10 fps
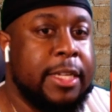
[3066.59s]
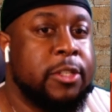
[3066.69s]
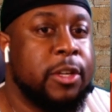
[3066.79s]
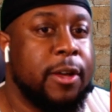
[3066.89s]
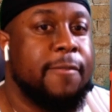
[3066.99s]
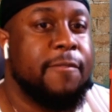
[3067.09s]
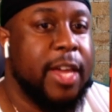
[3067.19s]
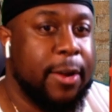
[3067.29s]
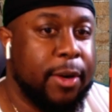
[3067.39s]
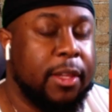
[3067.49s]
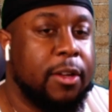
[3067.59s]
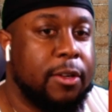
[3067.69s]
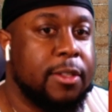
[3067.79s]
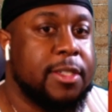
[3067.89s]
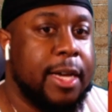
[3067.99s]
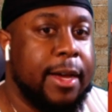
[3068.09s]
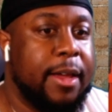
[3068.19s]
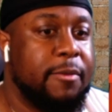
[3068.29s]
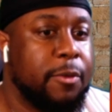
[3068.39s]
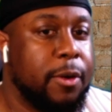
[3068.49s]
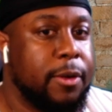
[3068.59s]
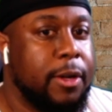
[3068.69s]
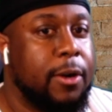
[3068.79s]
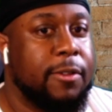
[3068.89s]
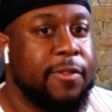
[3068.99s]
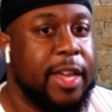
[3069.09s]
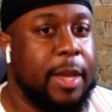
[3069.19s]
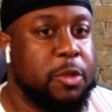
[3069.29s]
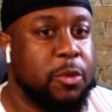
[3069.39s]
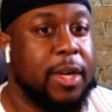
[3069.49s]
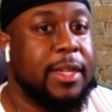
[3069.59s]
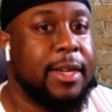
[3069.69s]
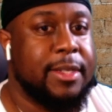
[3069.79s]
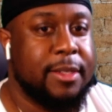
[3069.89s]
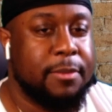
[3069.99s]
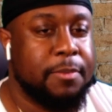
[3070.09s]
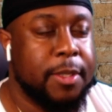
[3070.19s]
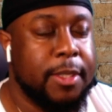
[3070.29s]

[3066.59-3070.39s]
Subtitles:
It took a very long time for the Hall of Fame to recognize him.